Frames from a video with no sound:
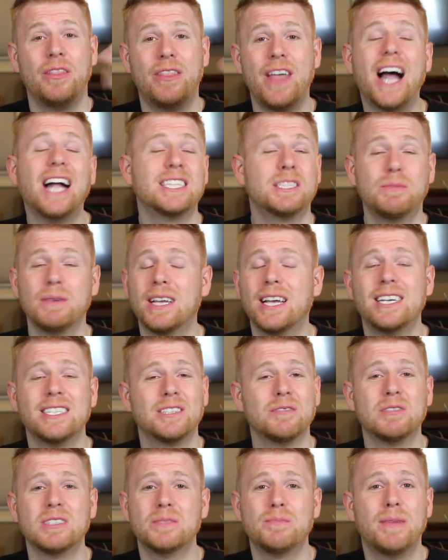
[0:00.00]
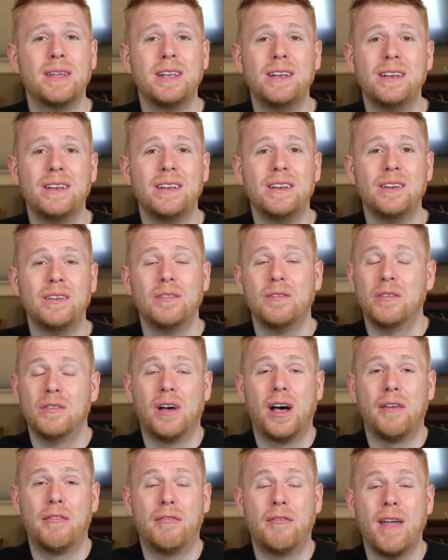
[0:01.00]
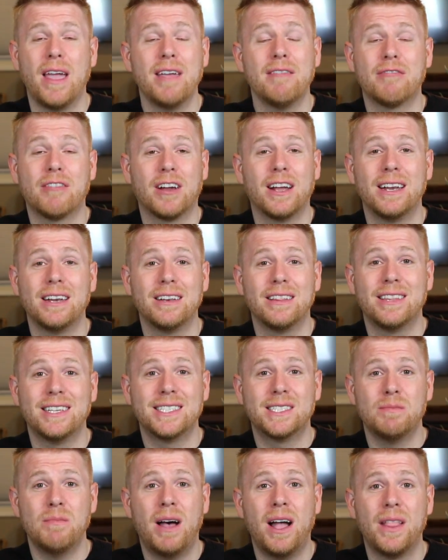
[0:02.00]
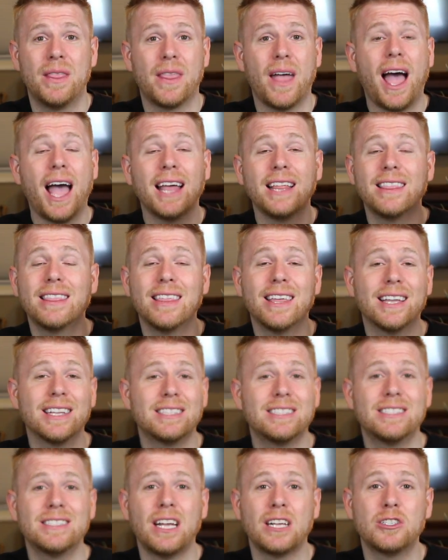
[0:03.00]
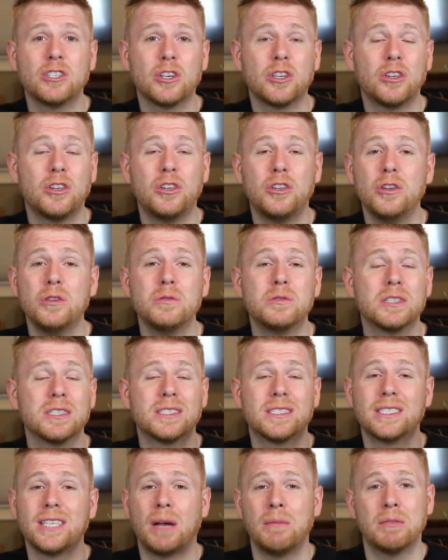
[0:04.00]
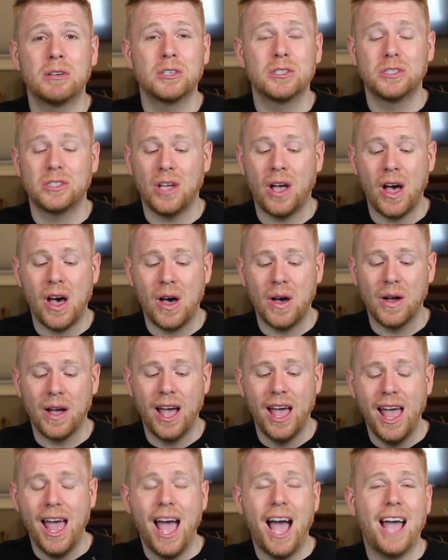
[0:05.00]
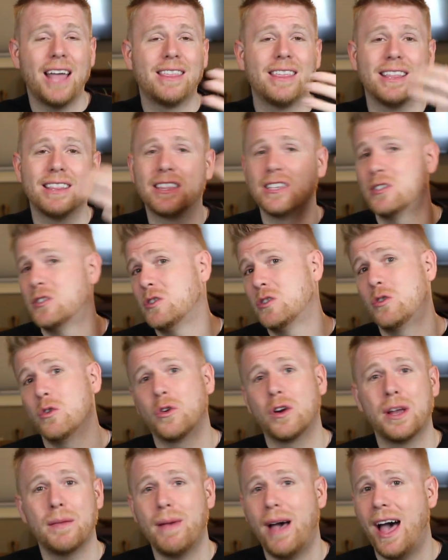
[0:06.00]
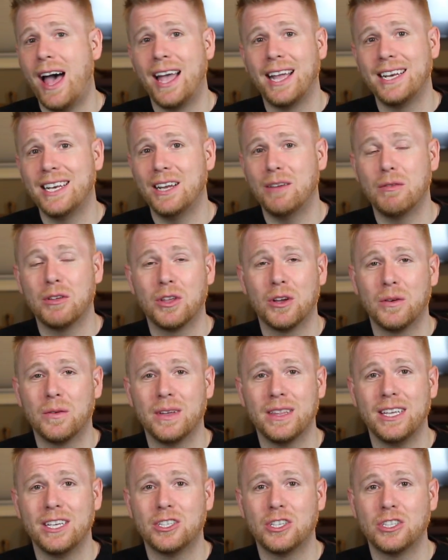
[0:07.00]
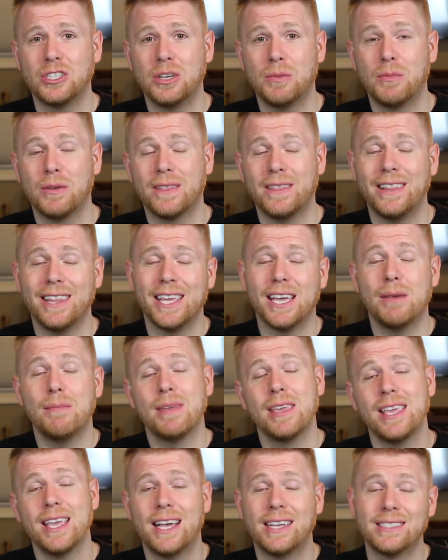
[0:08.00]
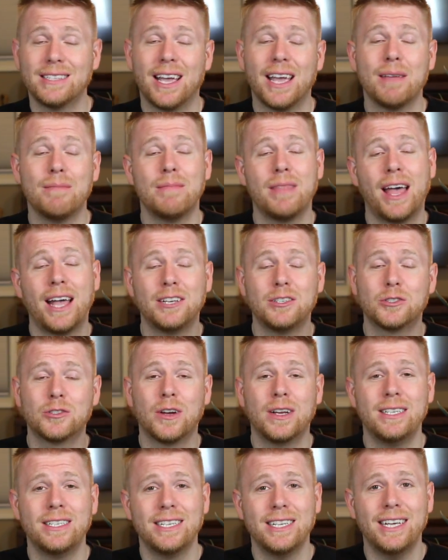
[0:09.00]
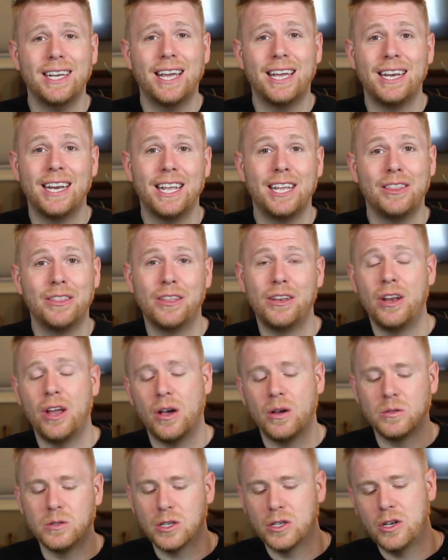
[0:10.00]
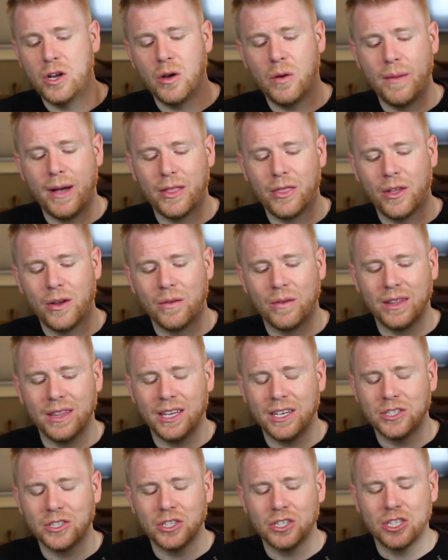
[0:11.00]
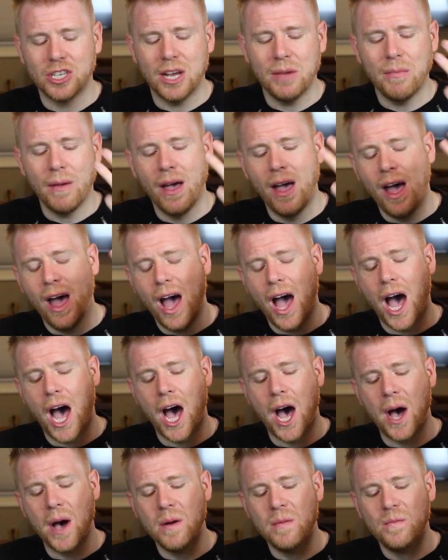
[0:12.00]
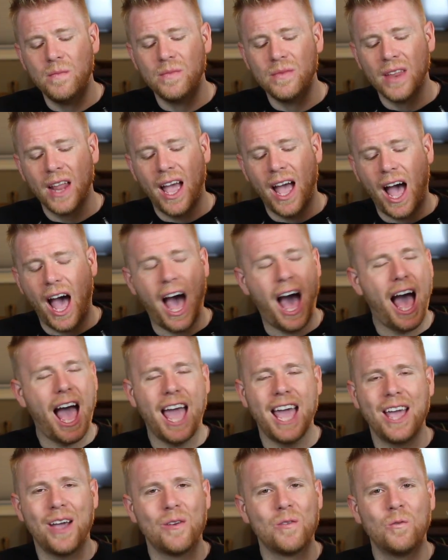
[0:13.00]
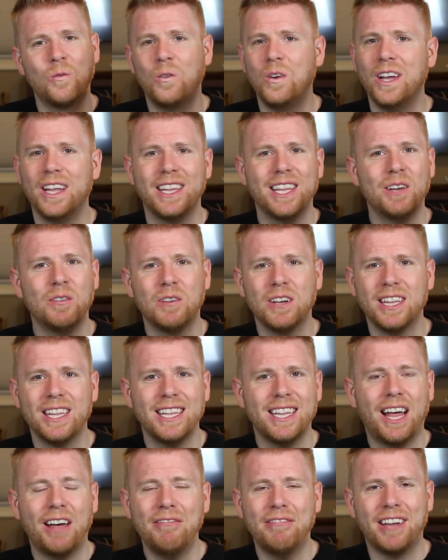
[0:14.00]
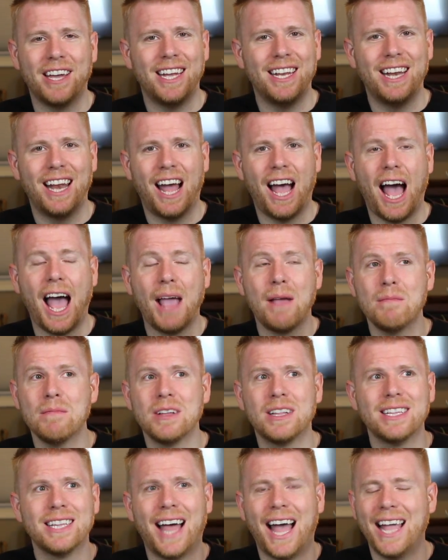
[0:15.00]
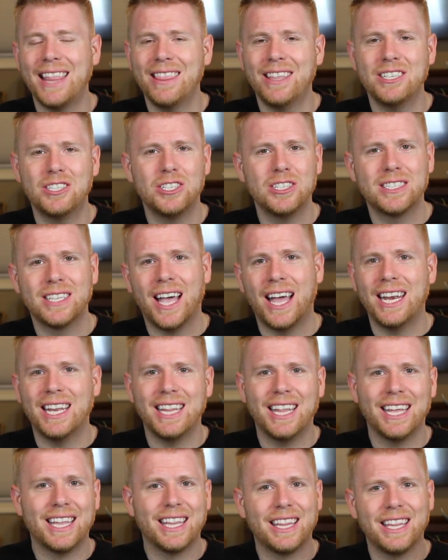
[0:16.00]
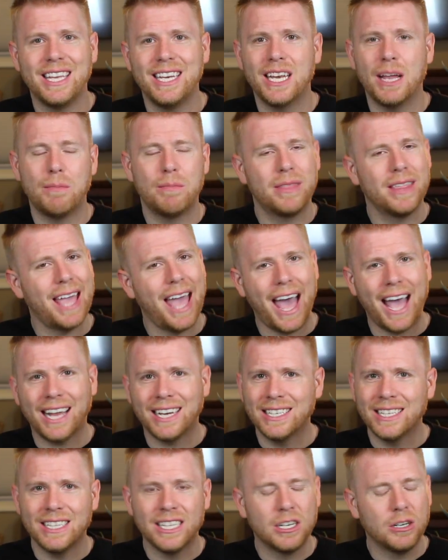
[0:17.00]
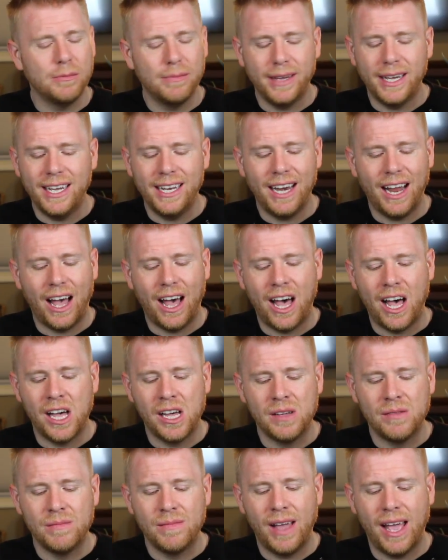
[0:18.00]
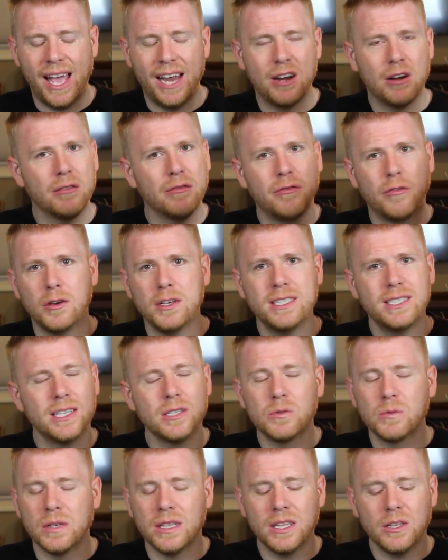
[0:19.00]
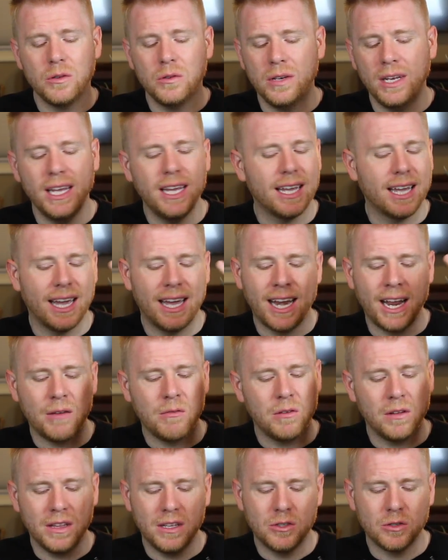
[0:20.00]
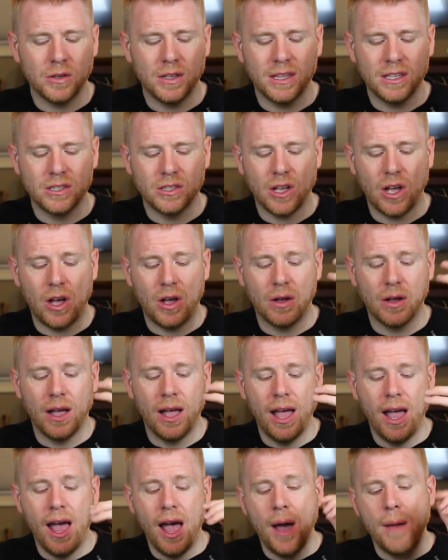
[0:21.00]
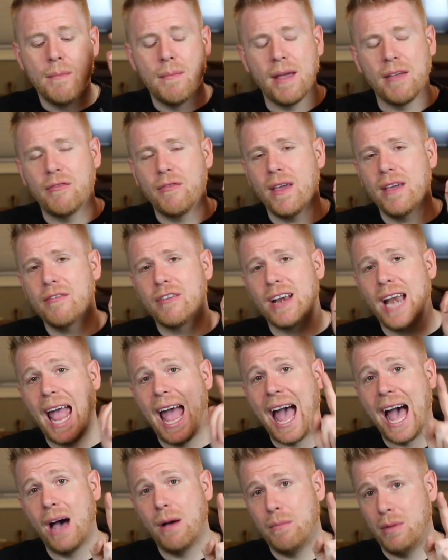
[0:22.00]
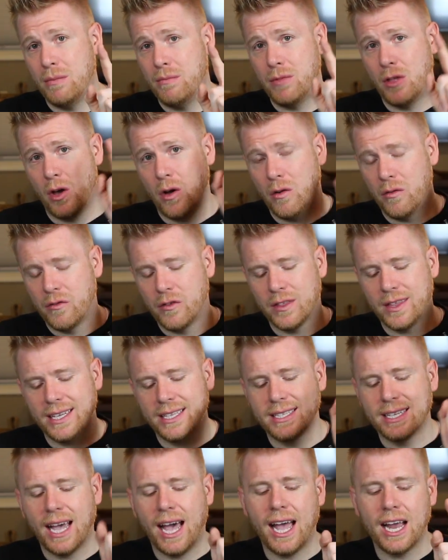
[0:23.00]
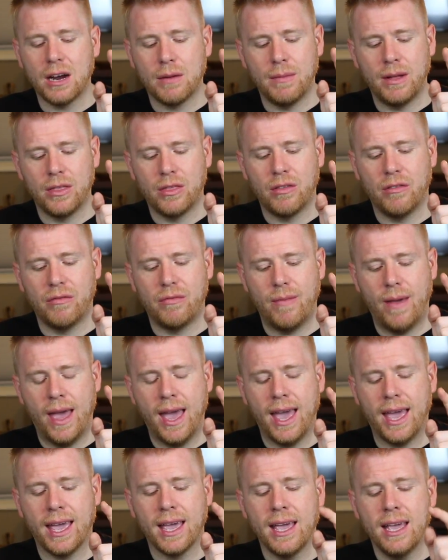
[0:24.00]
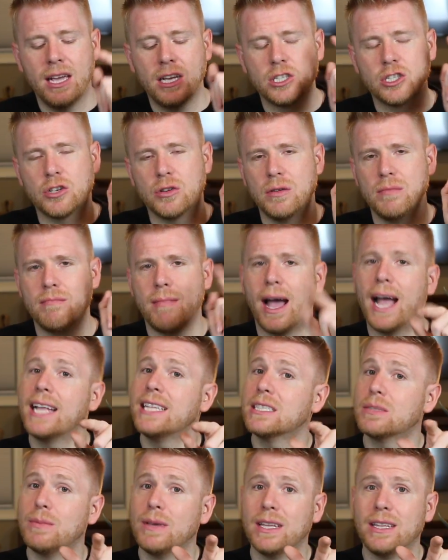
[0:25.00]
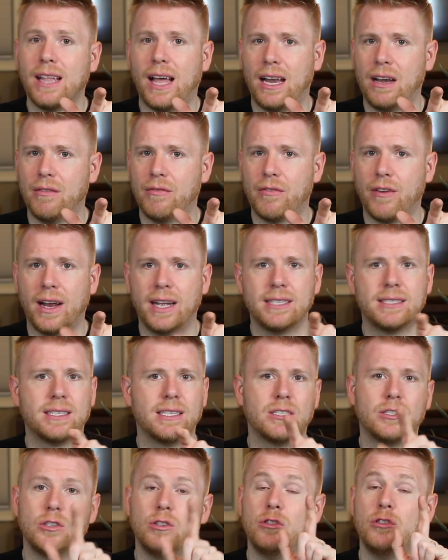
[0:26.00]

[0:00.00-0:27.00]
That's because it has been a favorite this month. I think it's such a cute summer song. I think the story behind it with her relationship with Liam, yes, I'm that trendy and in the know to know about their relationship. I really, really love it. I'm glad that she's kind of like cleaned up the act a little bit, and her voice is really unique, and I really enjoyed the song. My favorite album, though, for the entire month of May. She reminds me a lot of Frances.